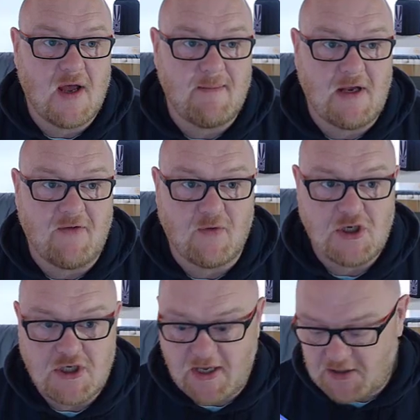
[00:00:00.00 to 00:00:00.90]
I mean, if we
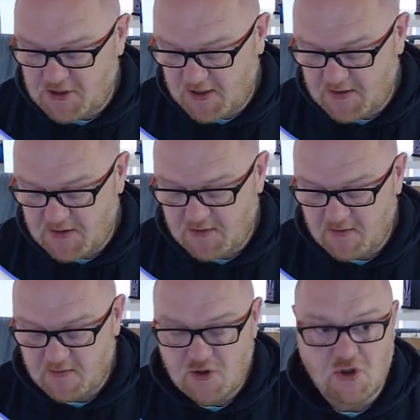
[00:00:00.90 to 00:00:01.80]
change it,
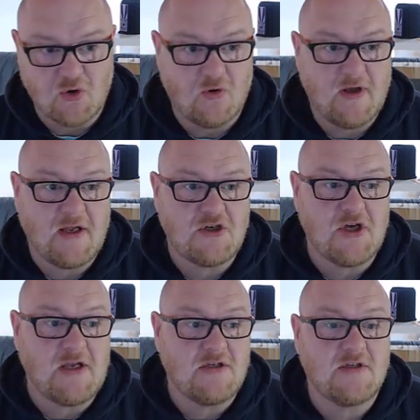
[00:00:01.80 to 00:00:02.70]
sure, it
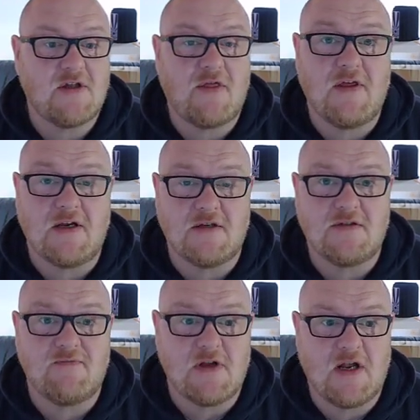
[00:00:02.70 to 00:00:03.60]
changes the thickness
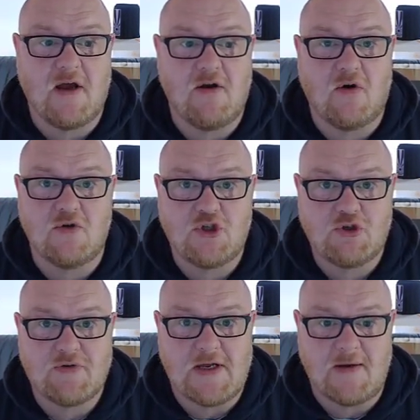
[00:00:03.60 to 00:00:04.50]
of the line on
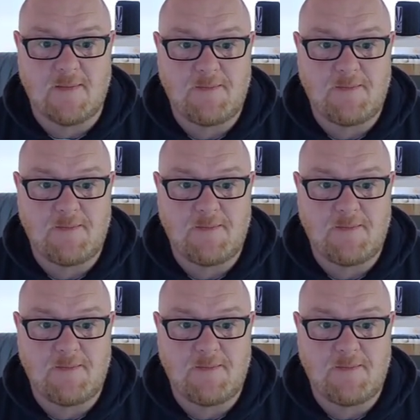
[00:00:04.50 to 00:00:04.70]
screen.